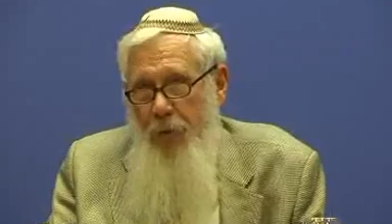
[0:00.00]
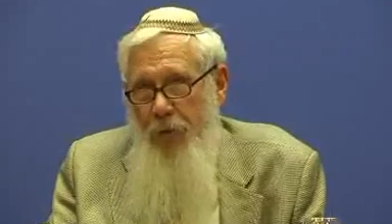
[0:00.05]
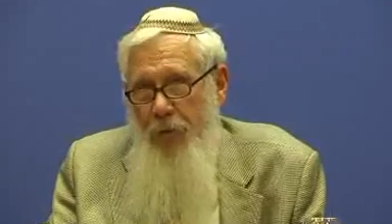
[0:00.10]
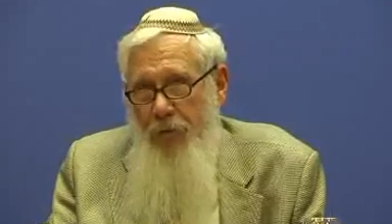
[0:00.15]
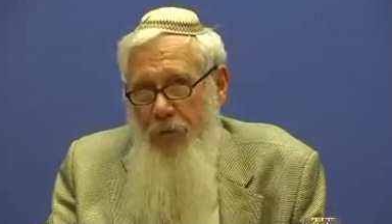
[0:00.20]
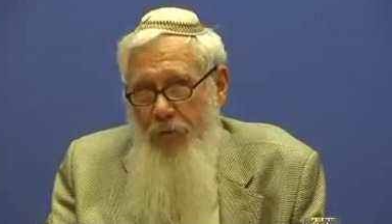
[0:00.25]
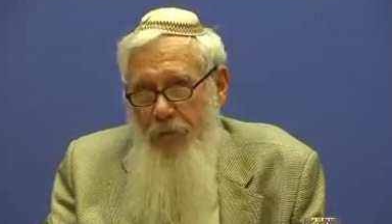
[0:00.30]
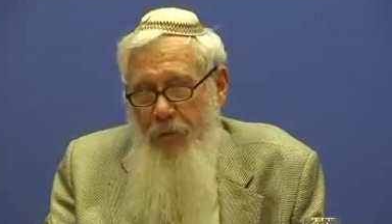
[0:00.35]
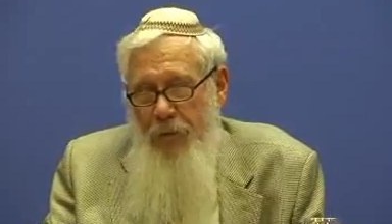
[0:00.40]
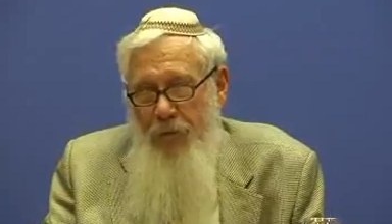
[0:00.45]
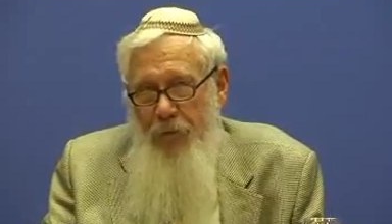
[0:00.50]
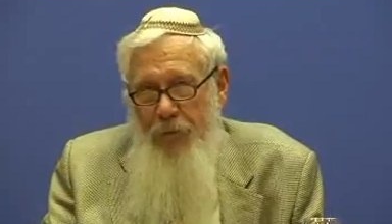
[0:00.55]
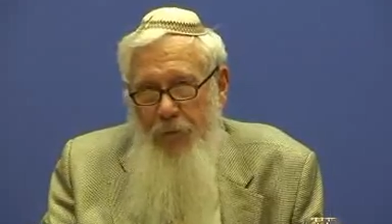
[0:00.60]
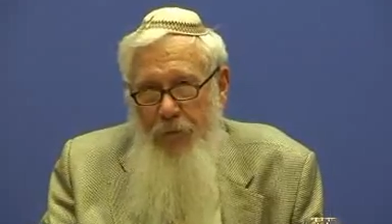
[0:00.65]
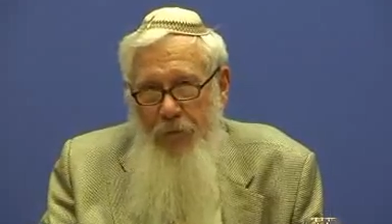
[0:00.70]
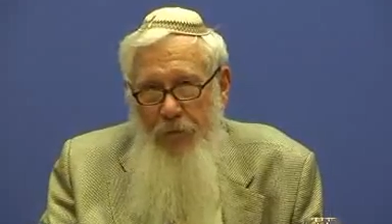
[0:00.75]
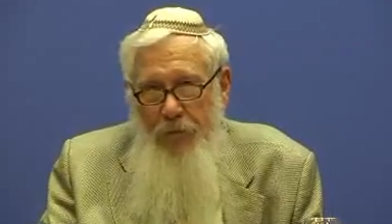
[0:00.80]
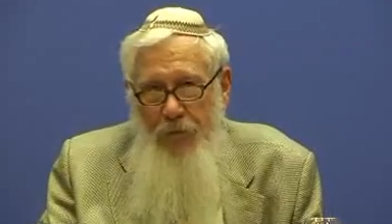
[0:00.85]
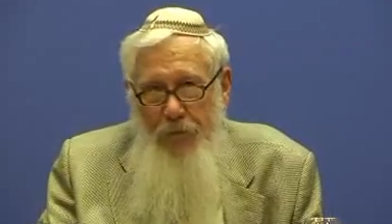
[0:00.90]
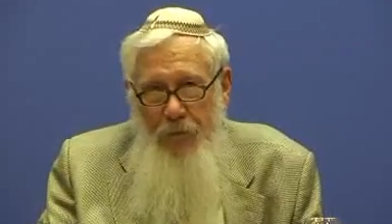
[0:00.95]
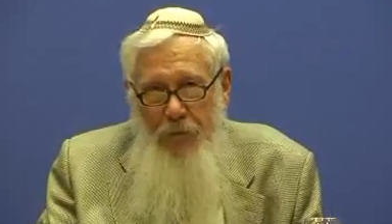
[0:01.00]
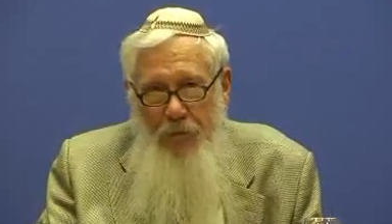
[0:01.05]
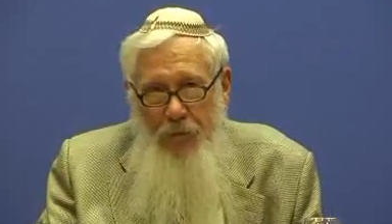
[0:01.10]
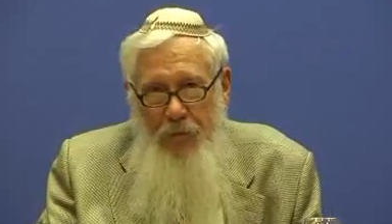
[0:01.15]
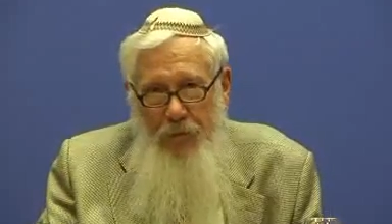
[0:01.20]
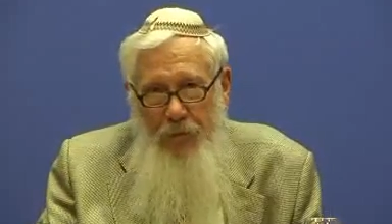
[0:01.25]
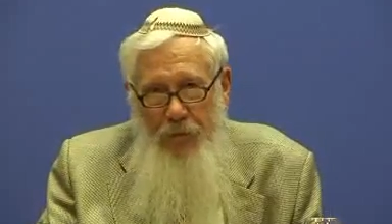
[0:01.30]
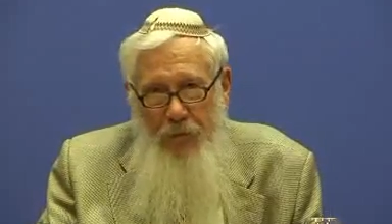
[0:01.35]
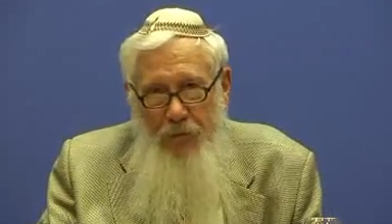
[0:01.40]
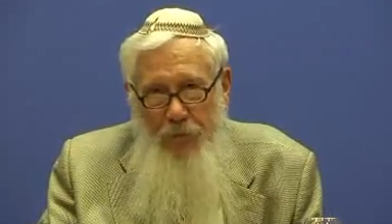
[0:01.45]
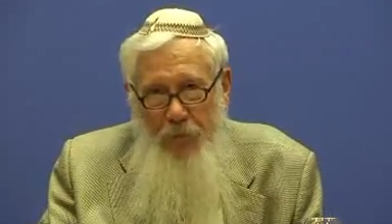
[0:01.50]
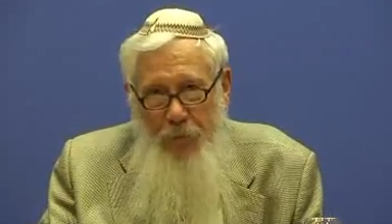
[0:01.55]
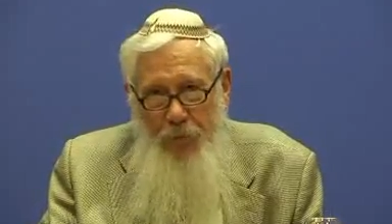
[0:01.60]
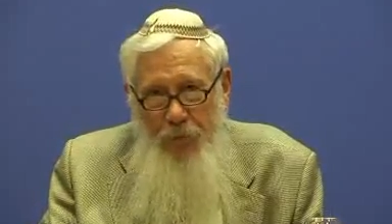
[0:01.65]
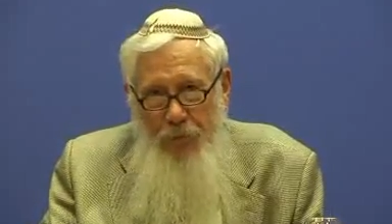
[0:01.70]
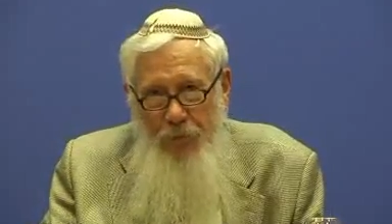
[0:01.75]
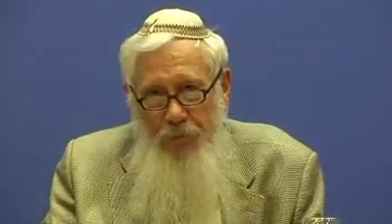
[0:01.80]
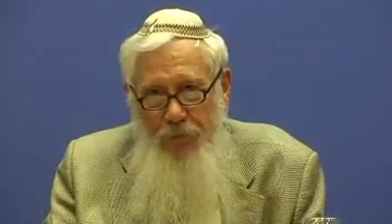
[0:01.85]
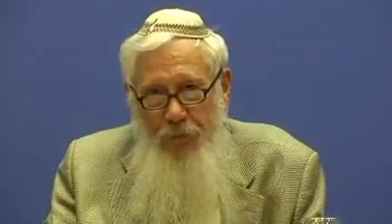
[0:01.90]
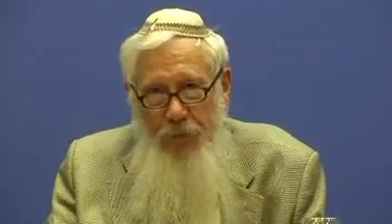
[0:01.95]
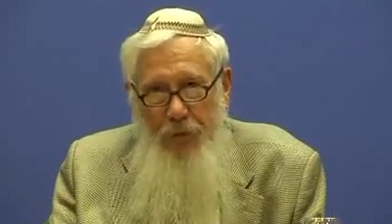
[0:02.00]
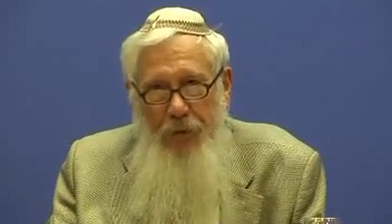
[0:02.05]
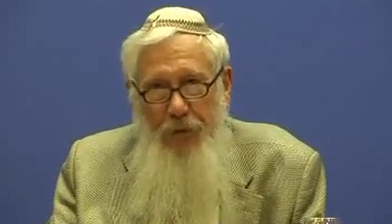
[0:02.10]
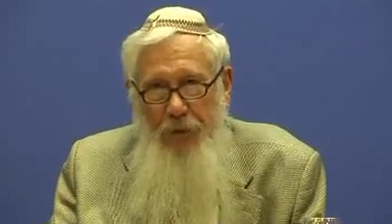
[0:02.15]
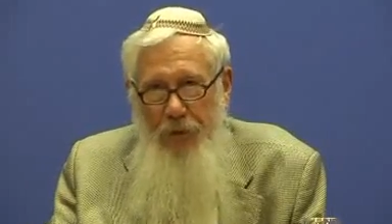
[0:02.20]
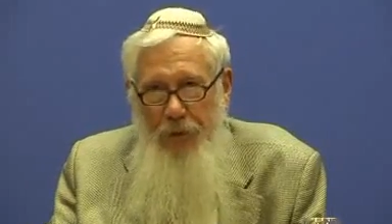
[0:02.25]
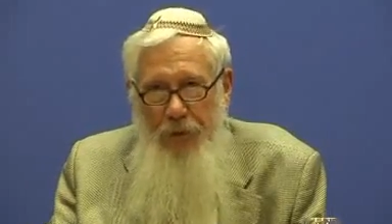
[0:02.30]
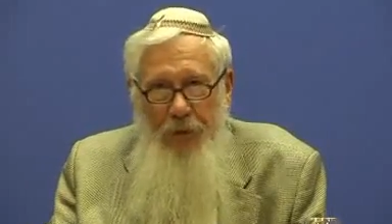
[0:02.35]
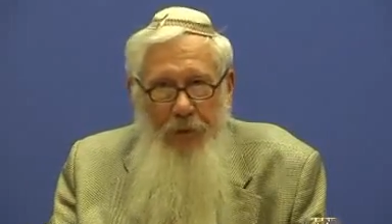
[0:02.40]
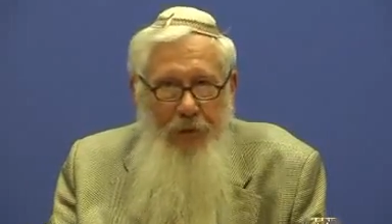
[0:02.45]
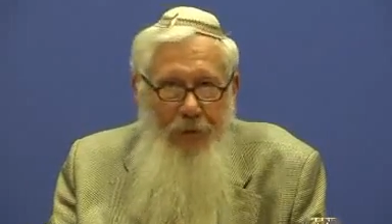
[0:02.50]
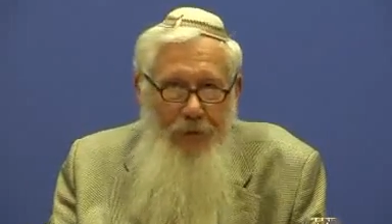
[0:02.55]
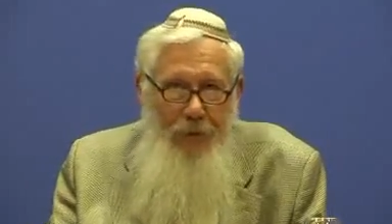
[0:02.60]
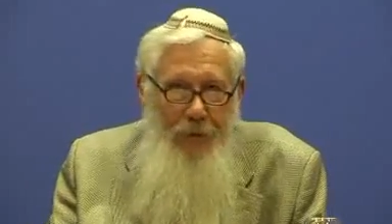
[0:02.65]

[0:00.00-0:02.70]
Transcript: because I was specifically,